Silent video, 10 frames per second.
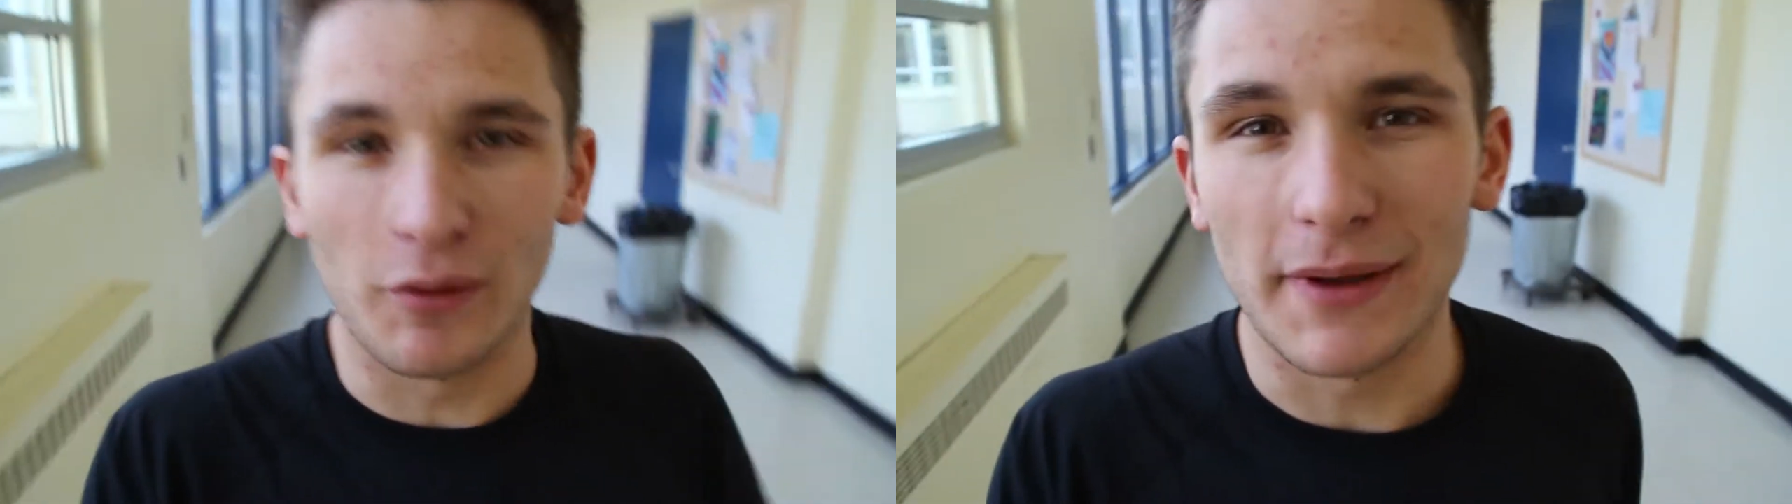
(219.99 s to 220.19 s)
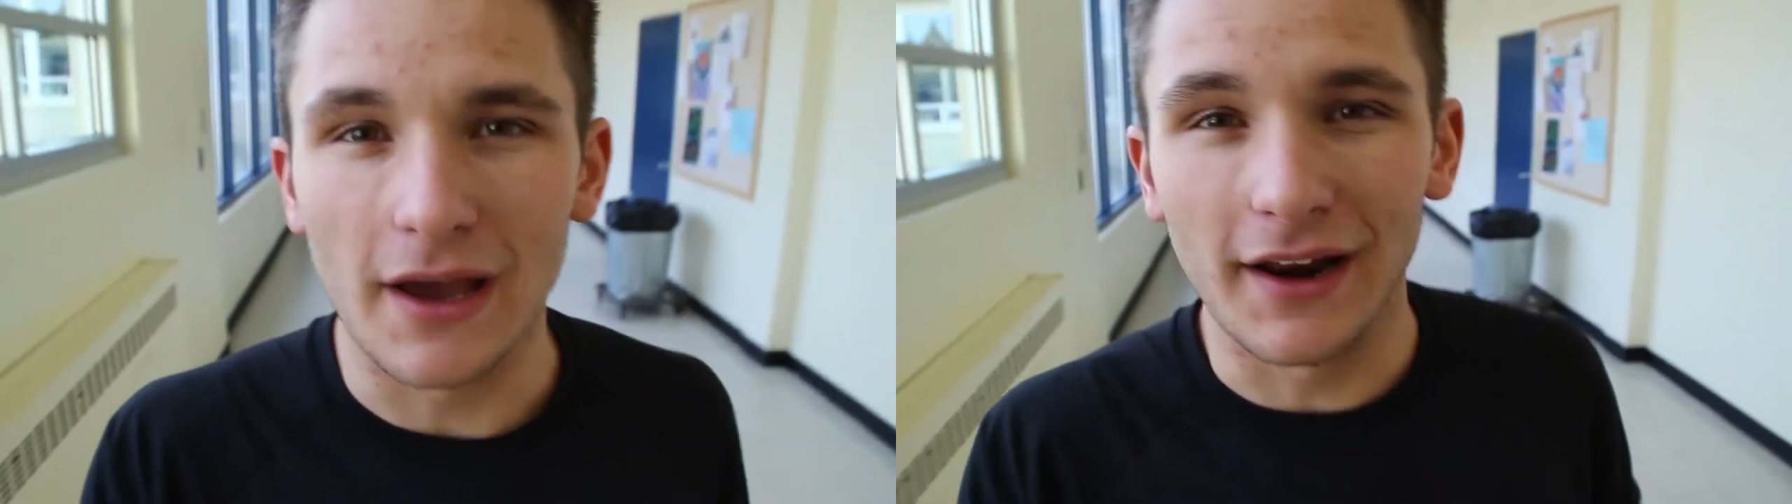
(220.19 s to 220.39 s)

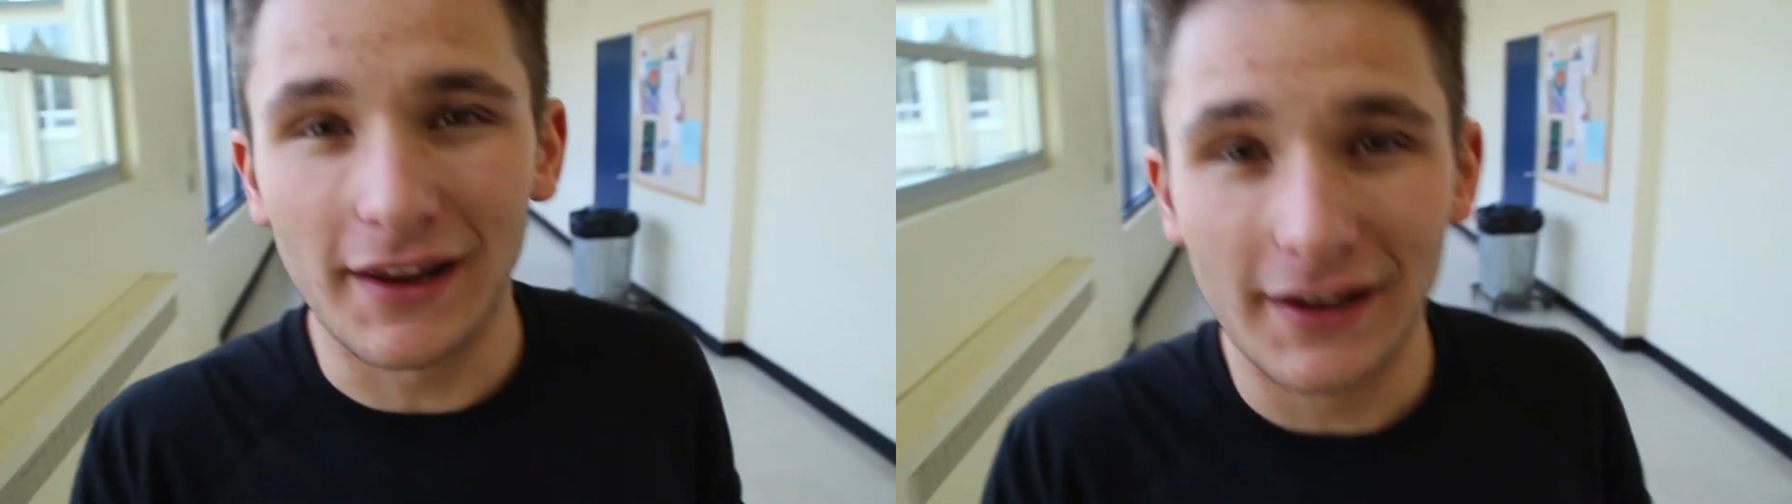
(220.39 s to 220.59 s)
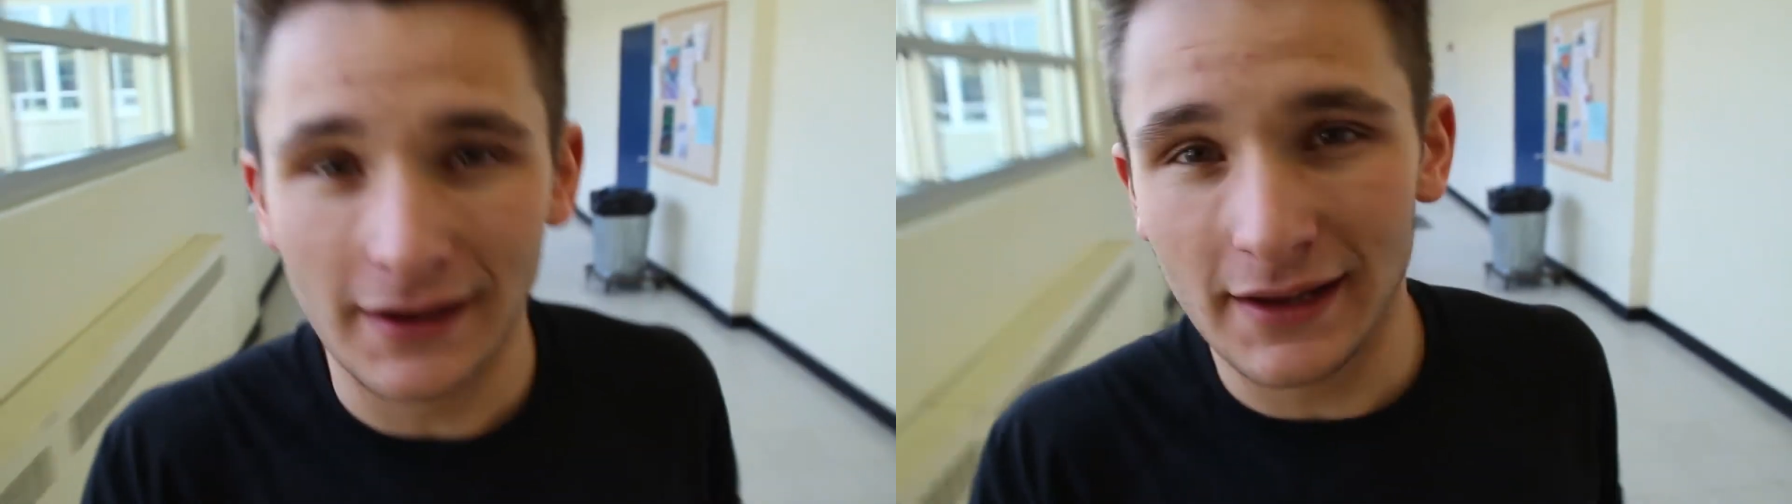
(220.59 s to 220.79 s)
will be on it
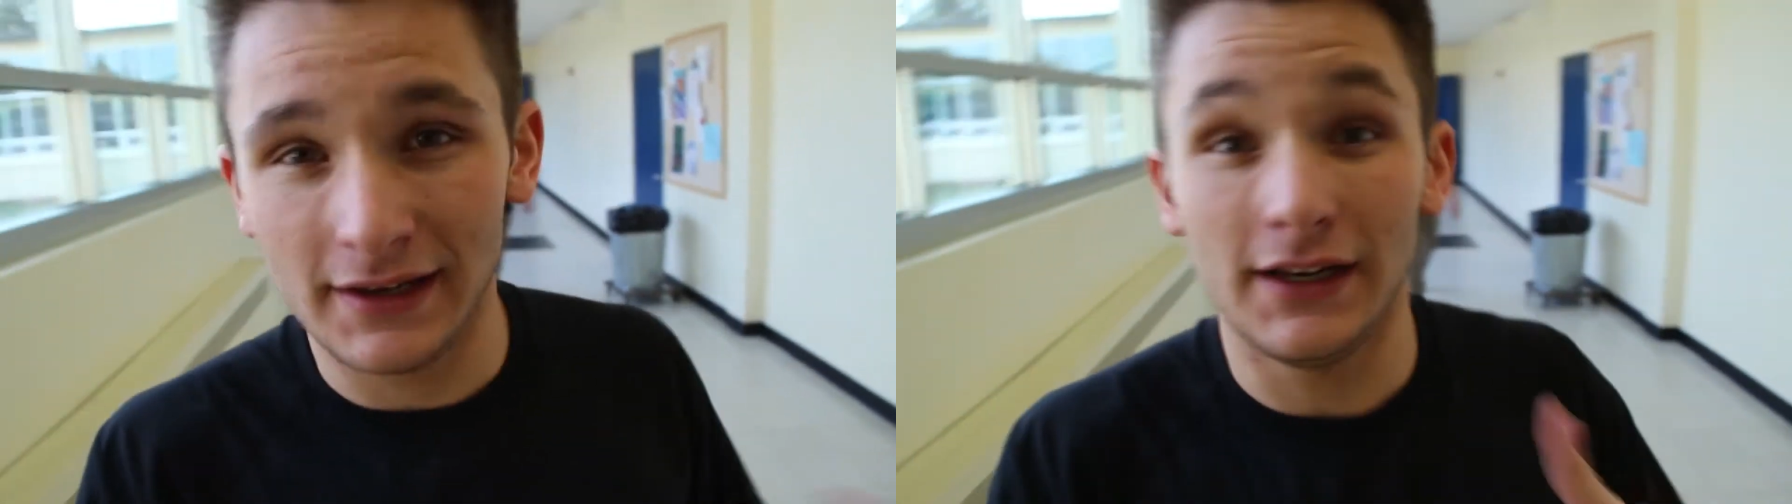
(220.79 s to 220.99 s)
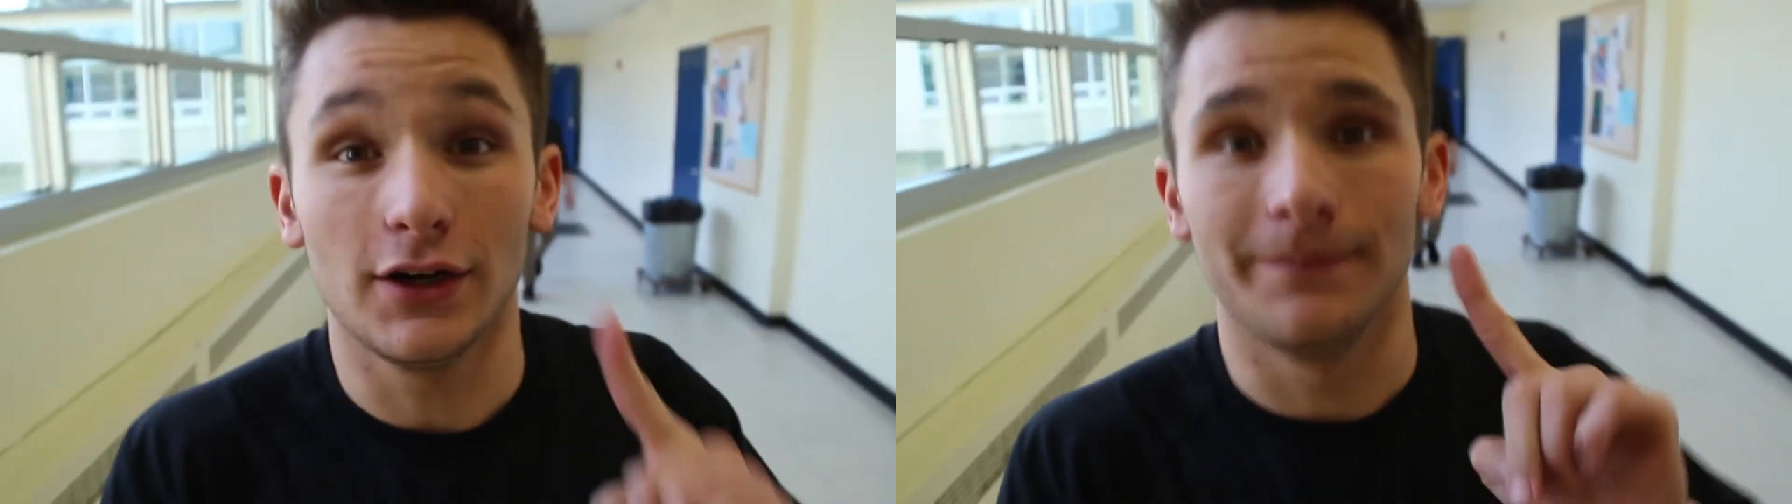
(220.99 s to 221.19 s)

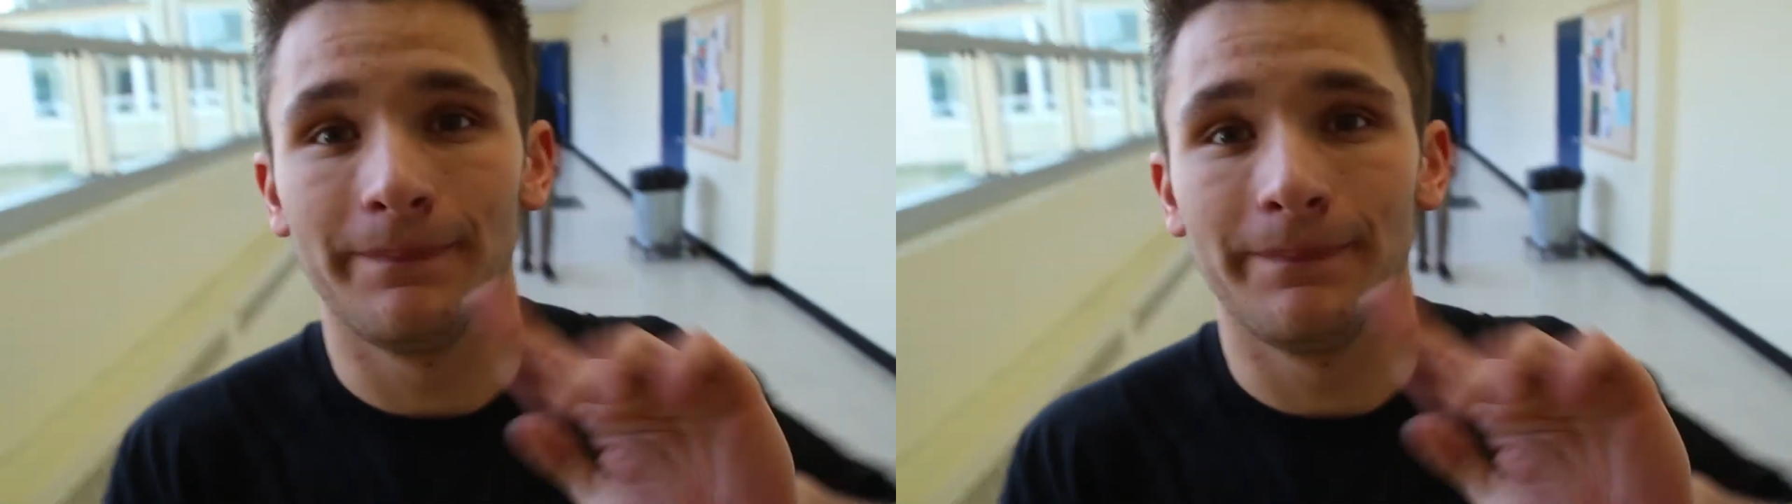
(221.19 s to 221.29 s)
here.